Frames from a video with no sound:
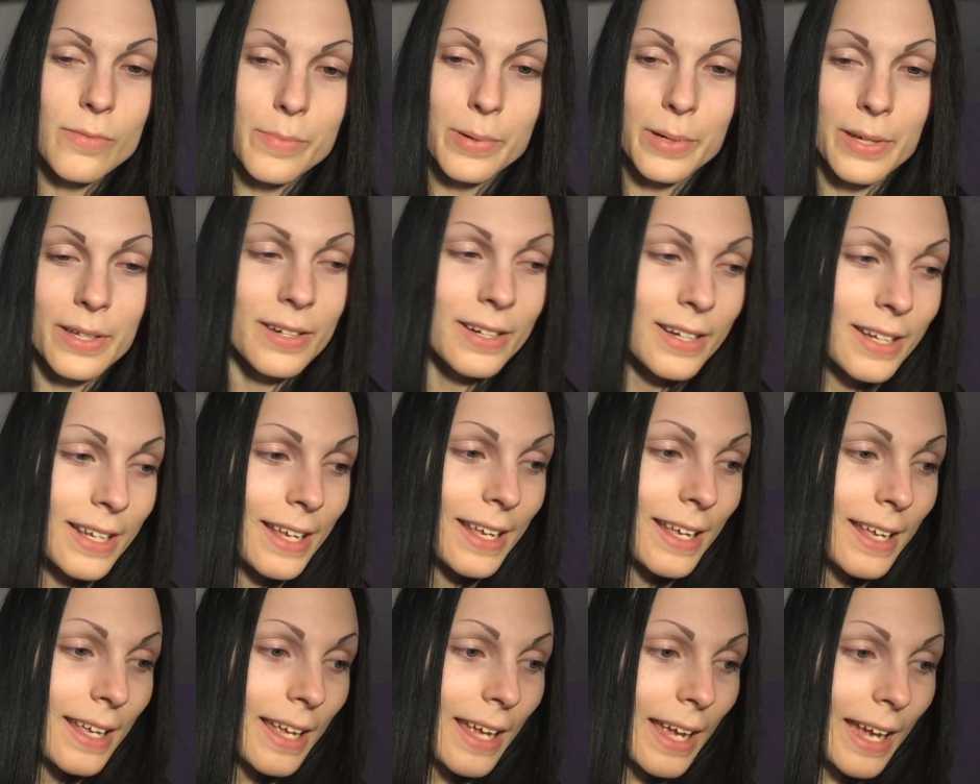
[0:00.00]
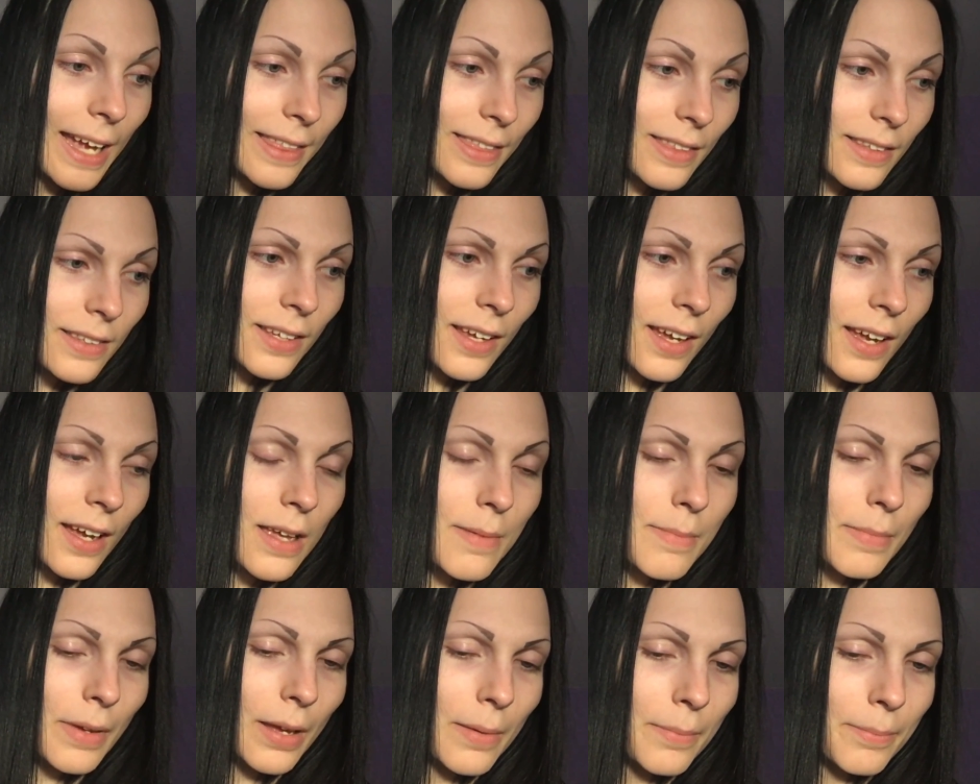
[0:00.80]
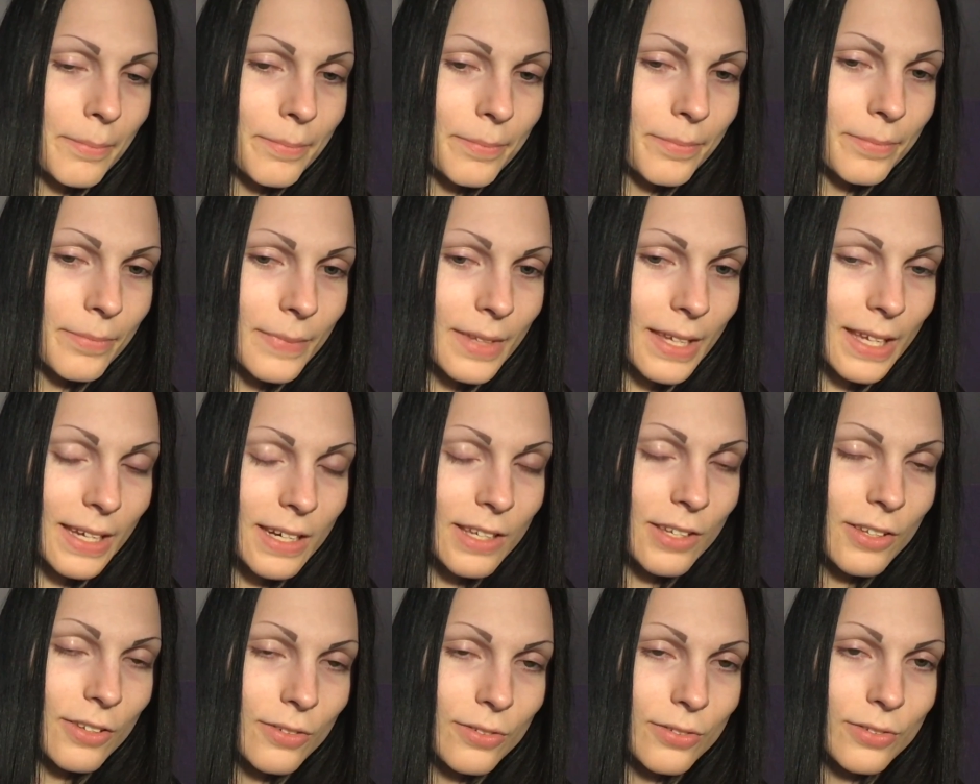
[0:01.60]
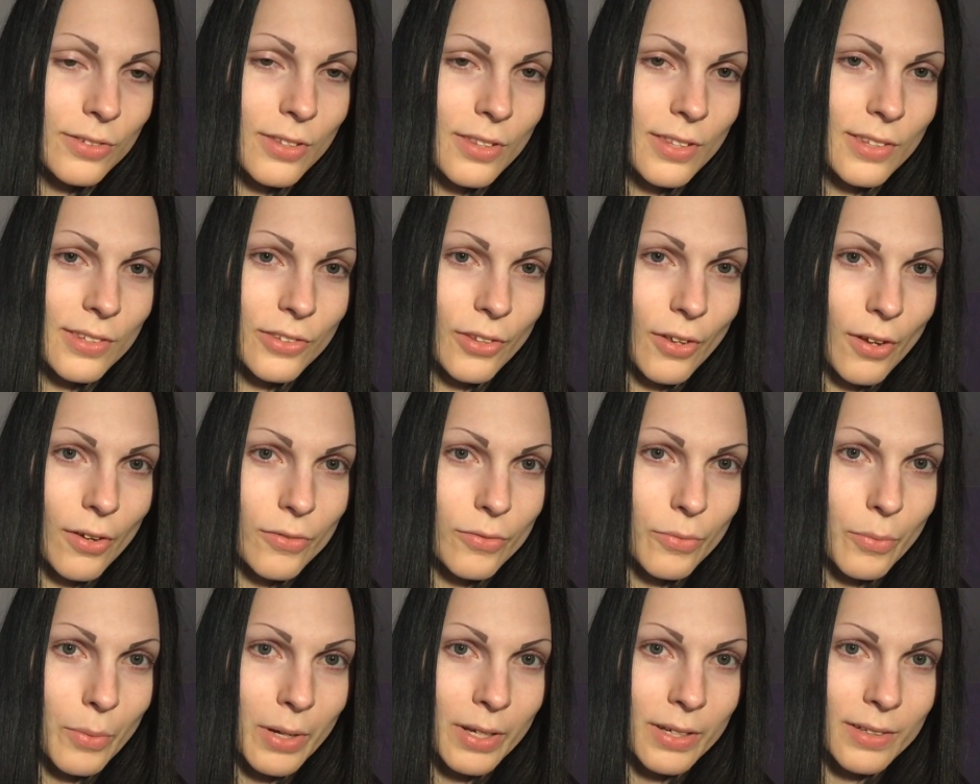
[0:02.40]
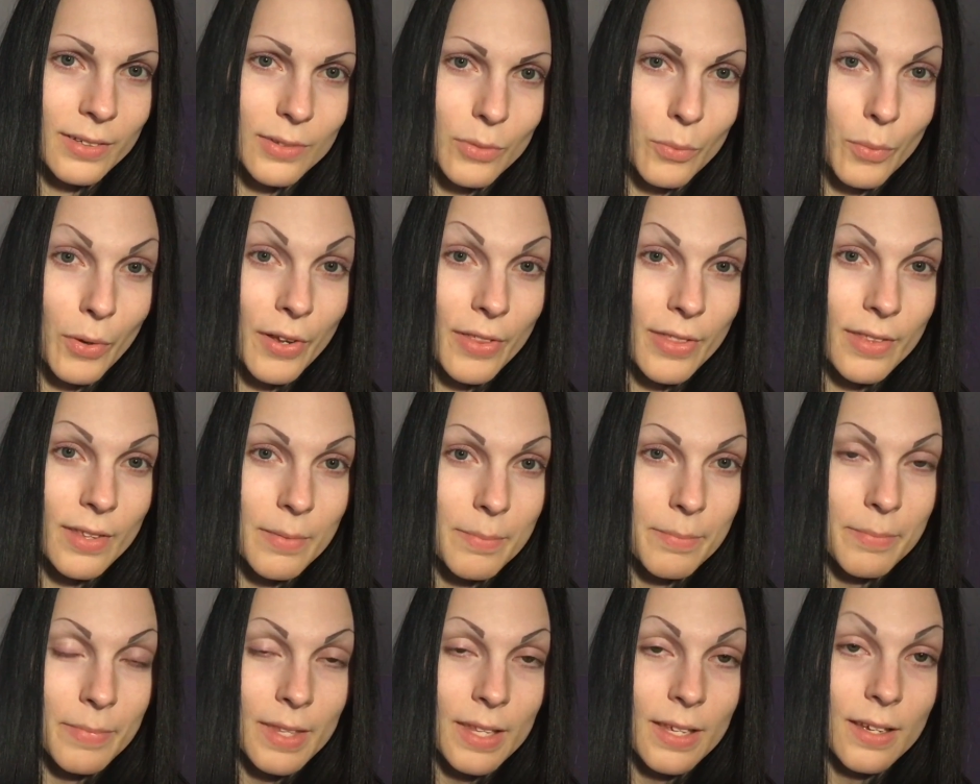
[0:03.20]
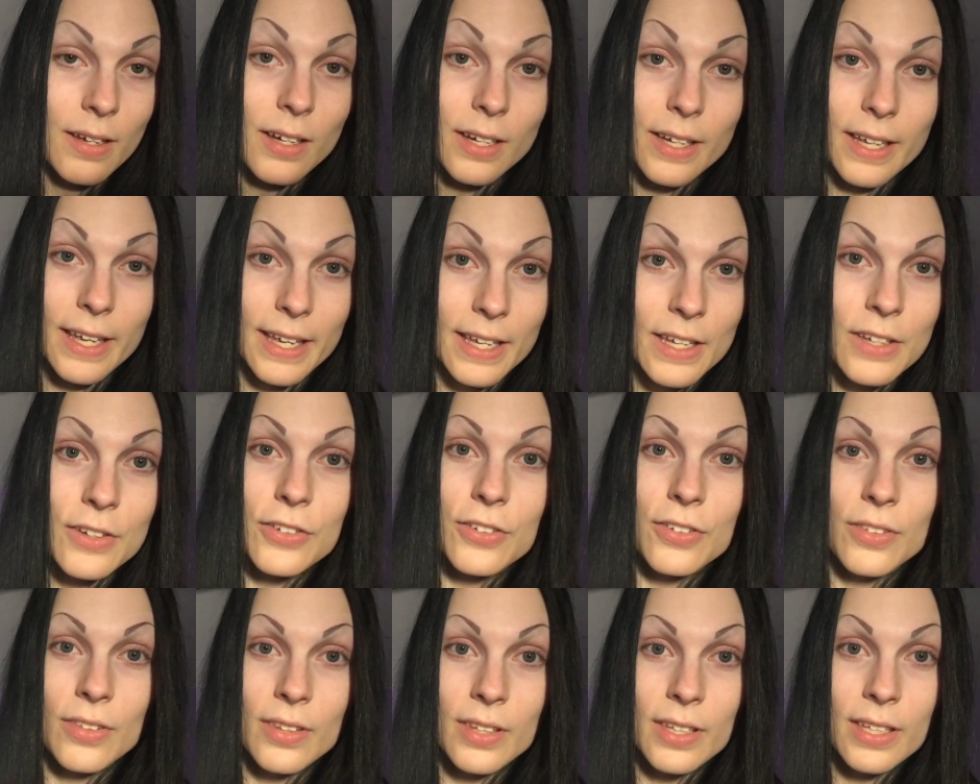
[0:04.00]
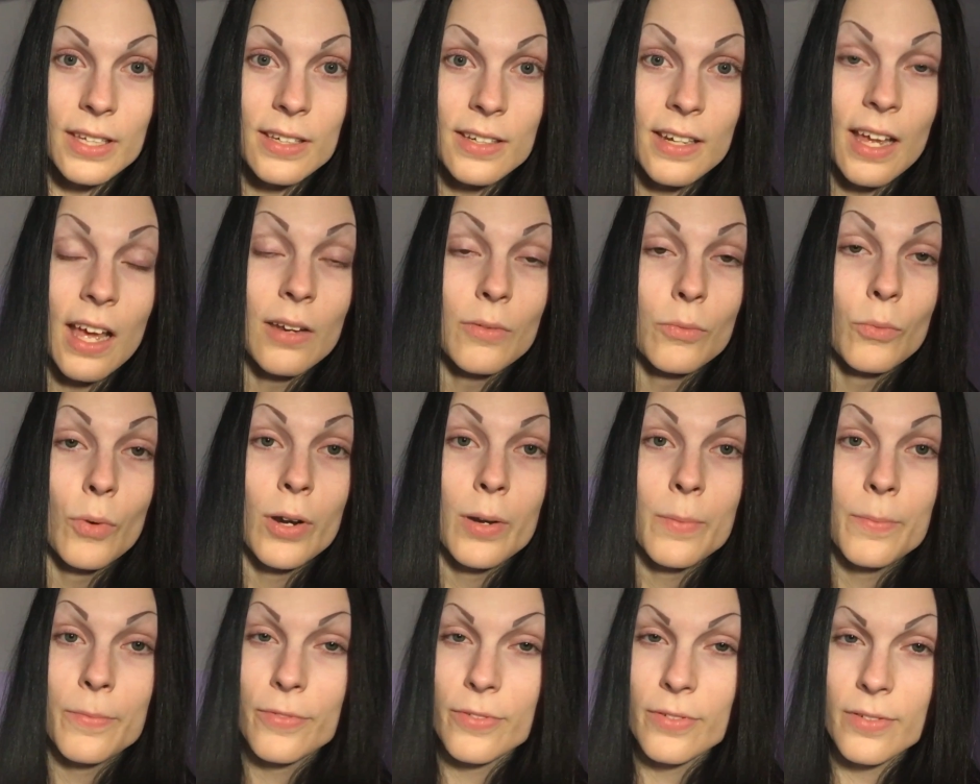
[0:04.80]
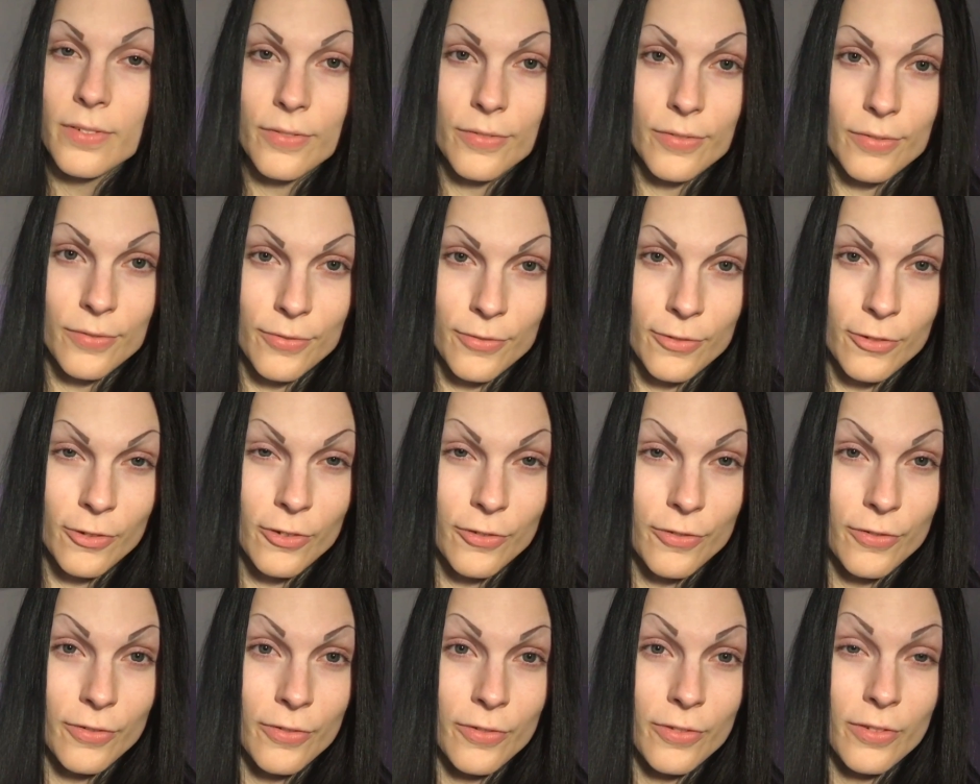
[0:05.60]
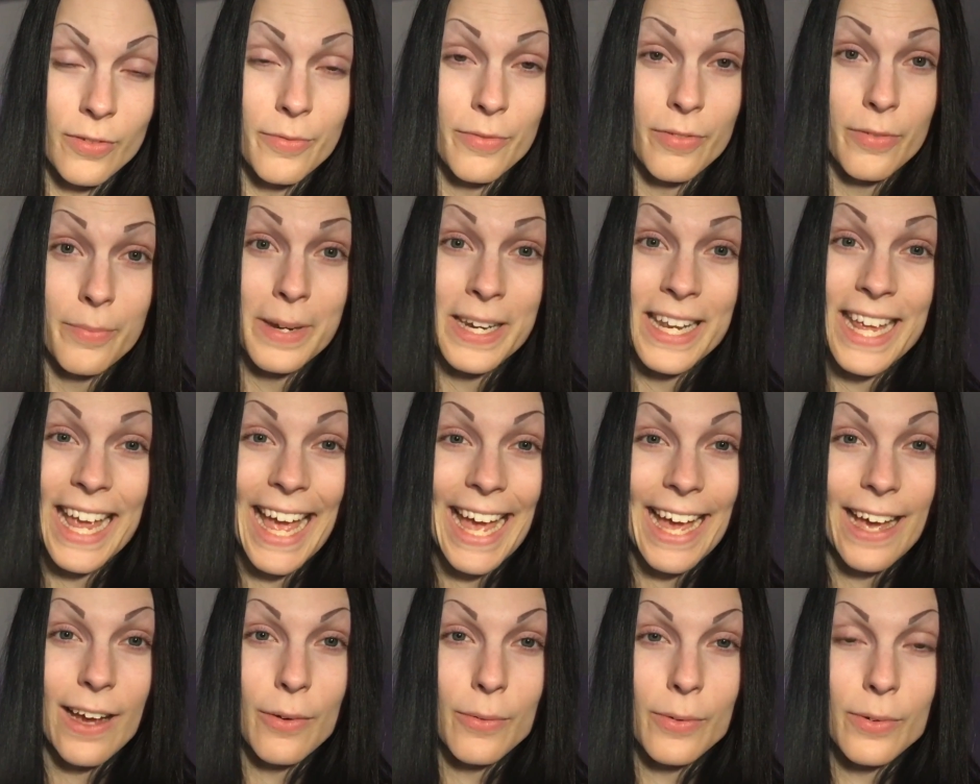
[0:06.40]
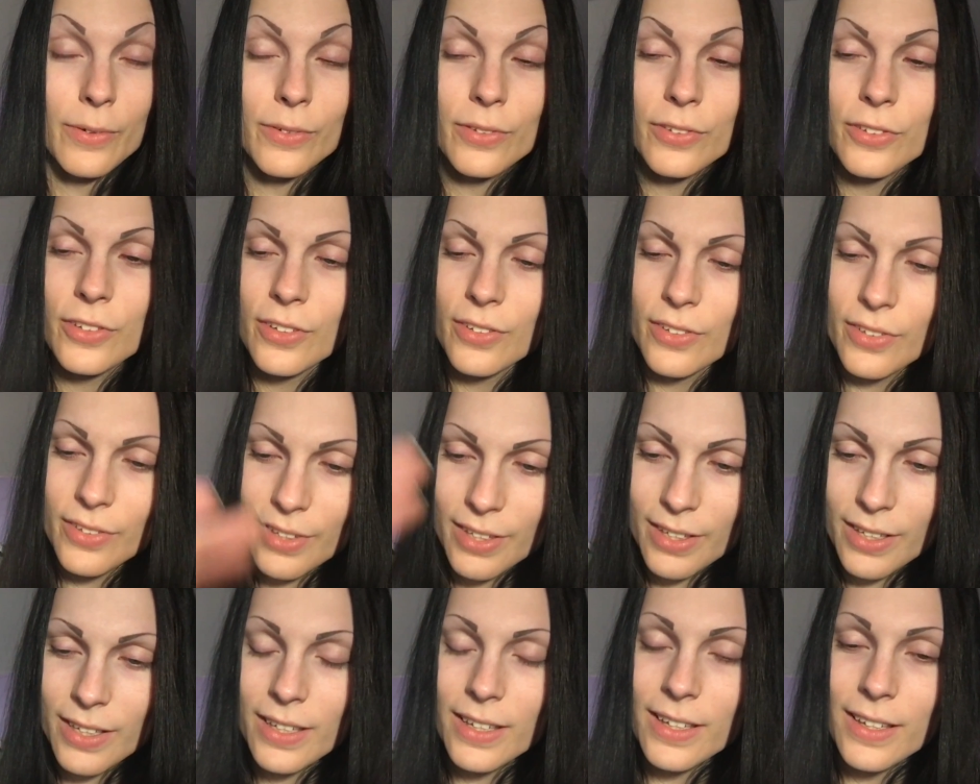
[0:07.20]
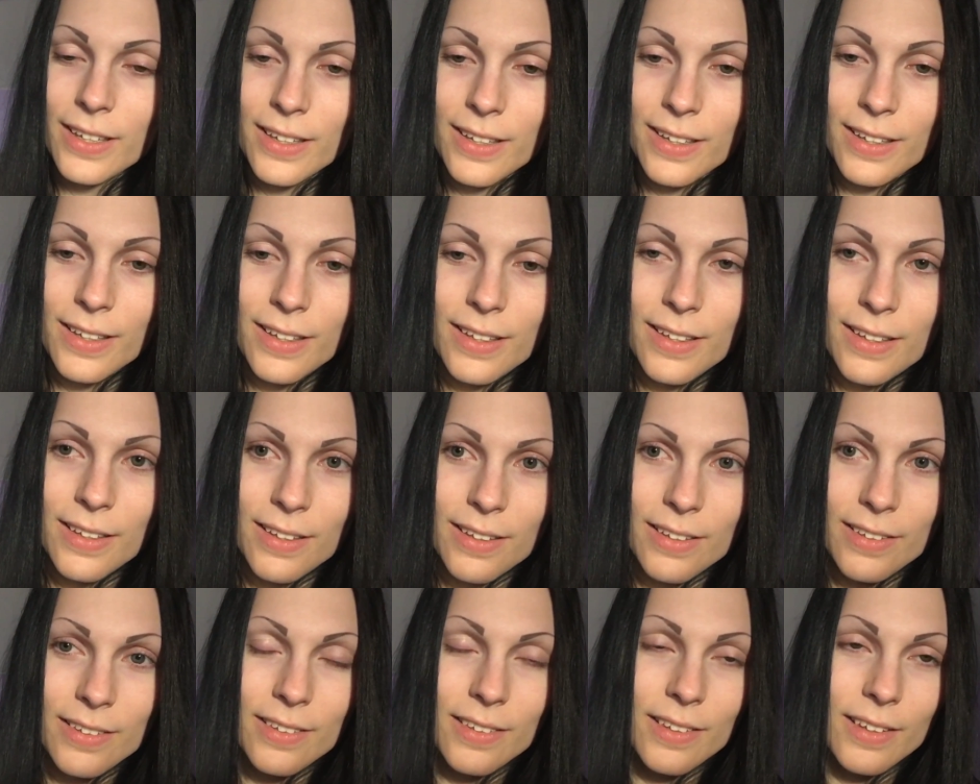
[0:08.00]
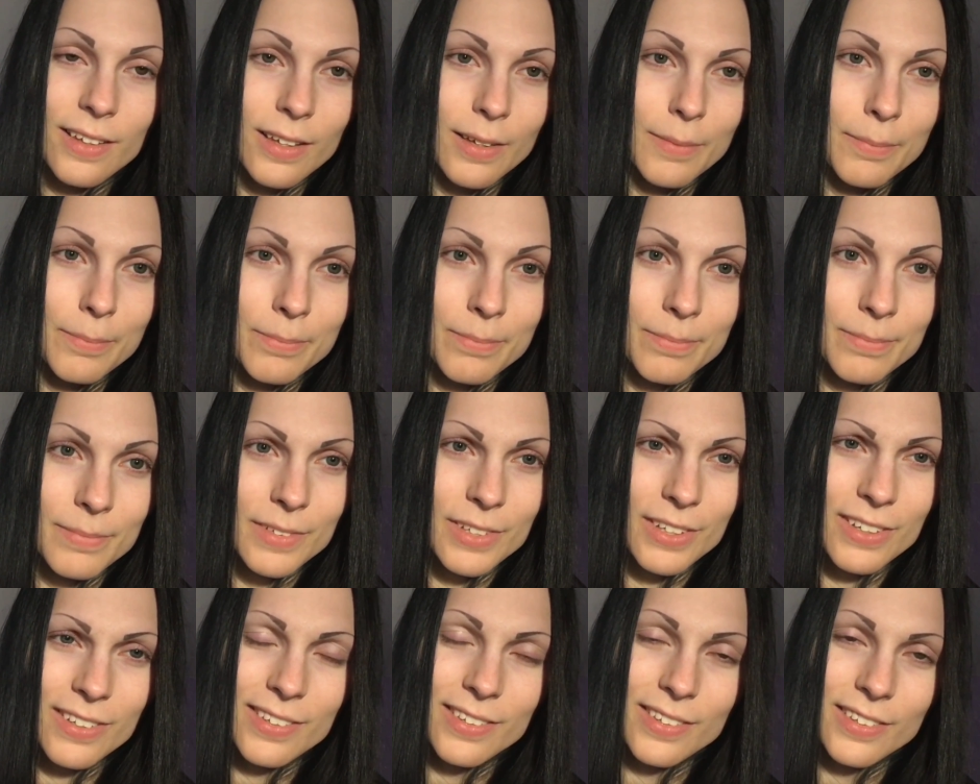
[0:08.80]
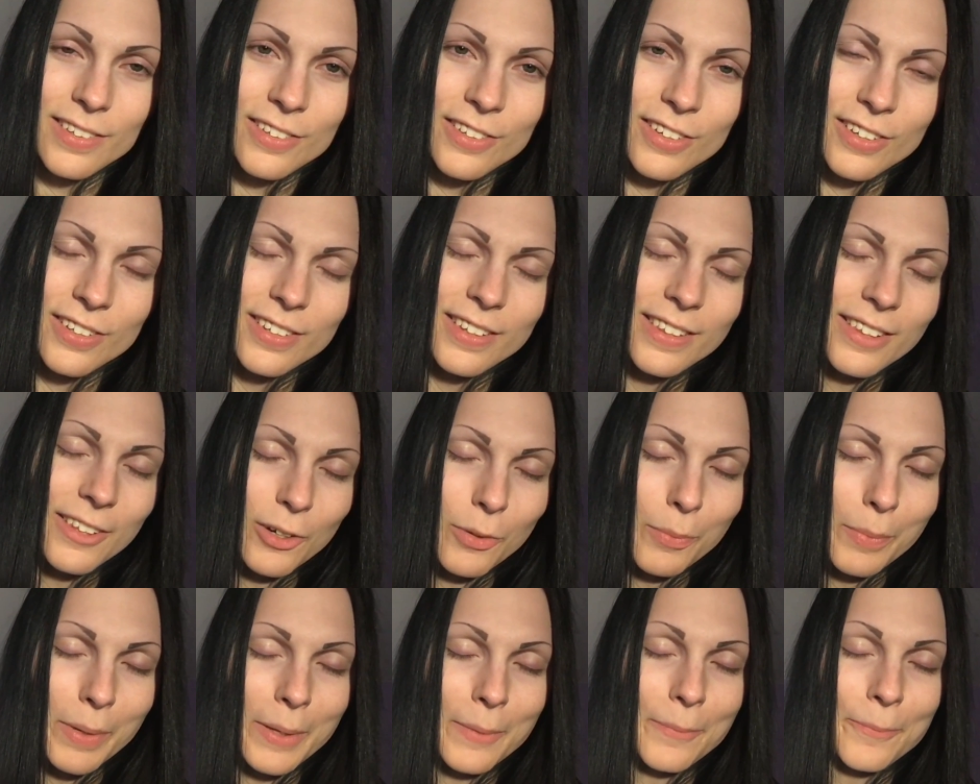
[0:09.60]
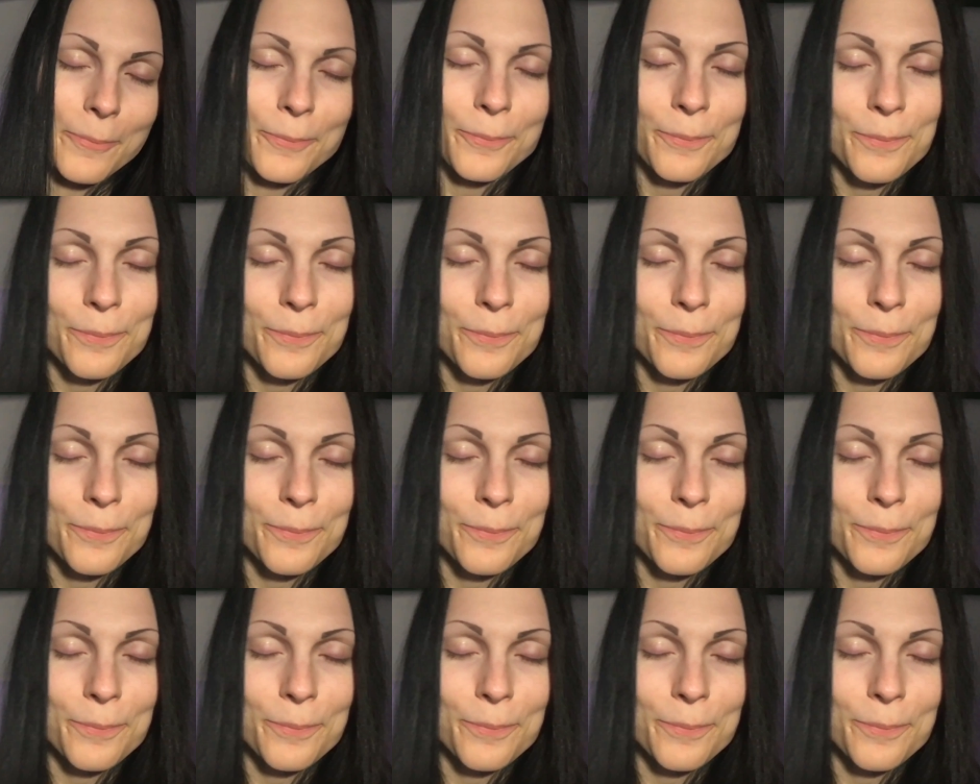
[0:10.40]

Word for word: But at the time, I'm getting used to the soft ones, wear them occasionally, not wear them for many hours, just a little bit.